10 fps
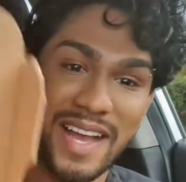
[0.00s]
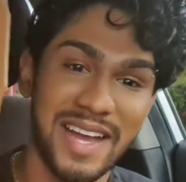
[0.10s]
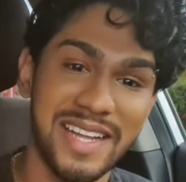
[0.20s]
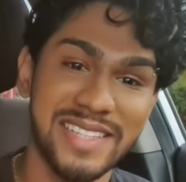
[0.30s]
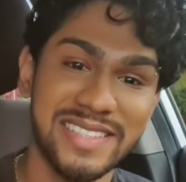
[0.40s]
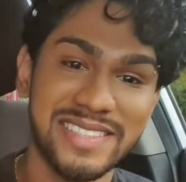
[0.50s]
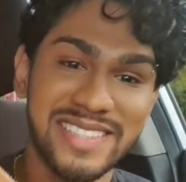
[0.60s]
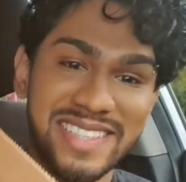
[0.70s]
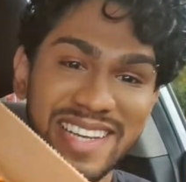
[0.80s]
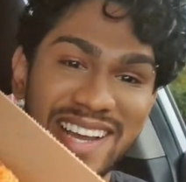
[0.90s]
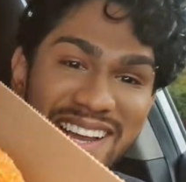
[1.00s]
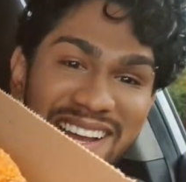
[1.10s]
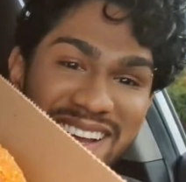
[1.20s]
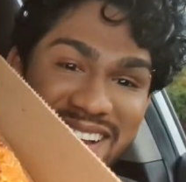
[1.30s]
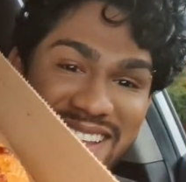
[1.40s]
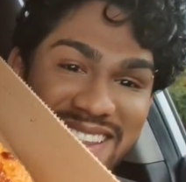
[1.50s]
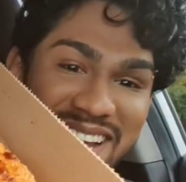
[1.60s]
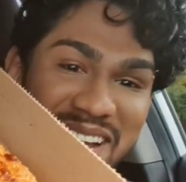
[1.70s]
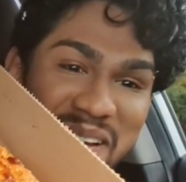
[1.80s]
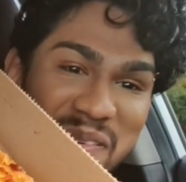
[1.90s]
And
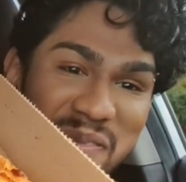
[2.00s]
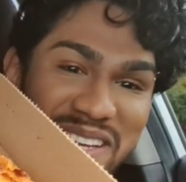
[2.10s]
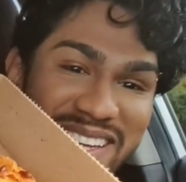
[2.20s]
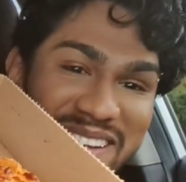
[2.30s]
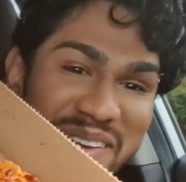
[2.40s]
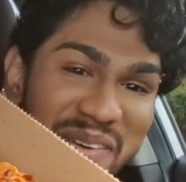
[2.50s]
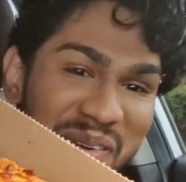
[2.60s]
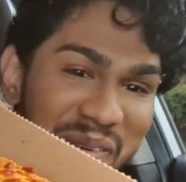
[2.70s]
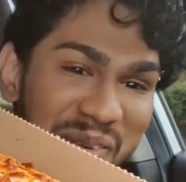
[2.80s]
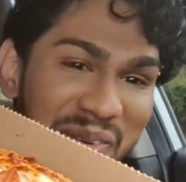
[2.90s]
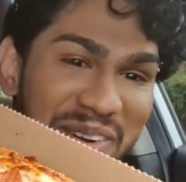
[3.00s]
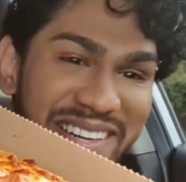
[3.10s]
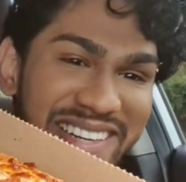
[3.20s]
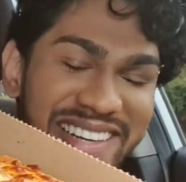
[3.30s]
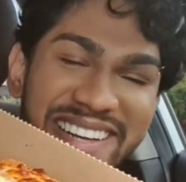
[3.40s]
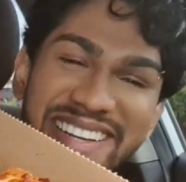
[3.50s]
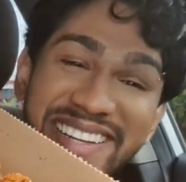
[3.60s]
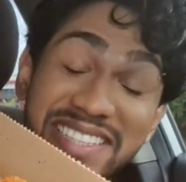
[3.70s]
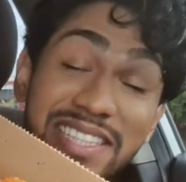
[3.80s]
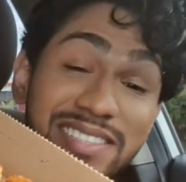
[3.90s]
there we go.
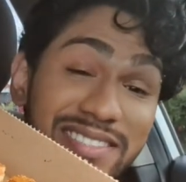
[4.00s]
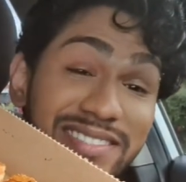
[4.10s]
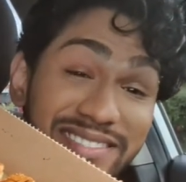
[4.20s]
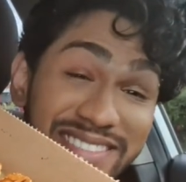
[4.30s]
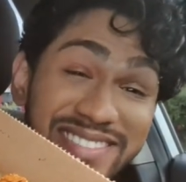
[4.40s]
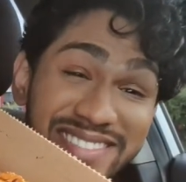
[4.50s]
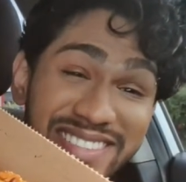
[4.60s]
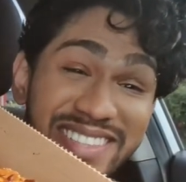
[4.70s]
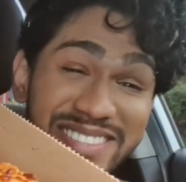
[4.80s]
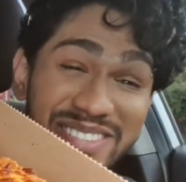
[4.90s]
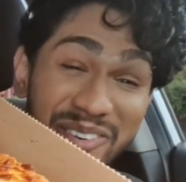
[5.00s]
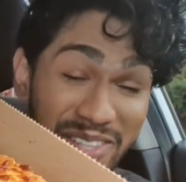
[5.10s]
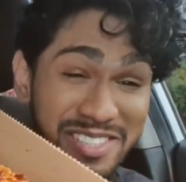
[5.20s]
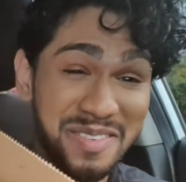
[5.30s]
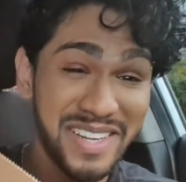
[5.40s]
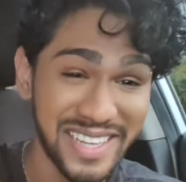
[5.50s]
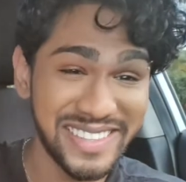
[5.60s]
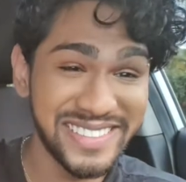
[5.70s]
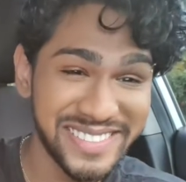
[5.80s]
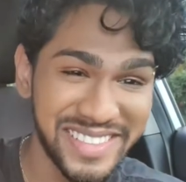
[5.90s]
This just looks awesome.
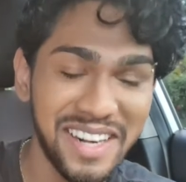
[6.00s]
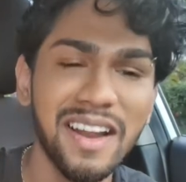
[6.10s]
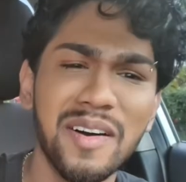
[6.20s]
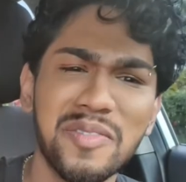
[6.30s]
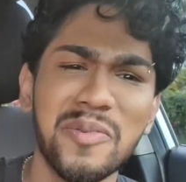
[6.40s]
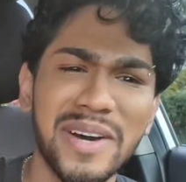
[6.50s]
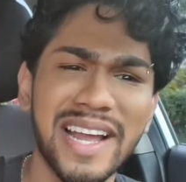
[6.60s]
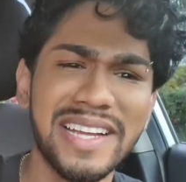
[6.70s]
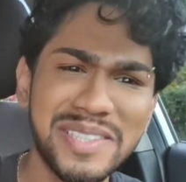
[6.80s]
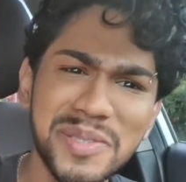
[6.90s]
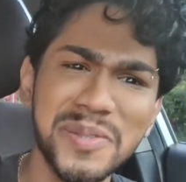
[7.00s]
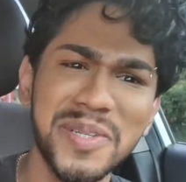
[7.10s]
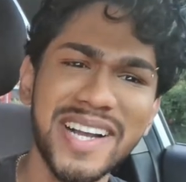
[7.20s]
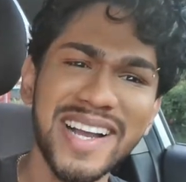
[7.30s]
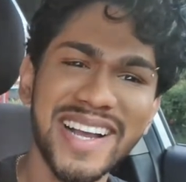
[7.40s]
I love what I do.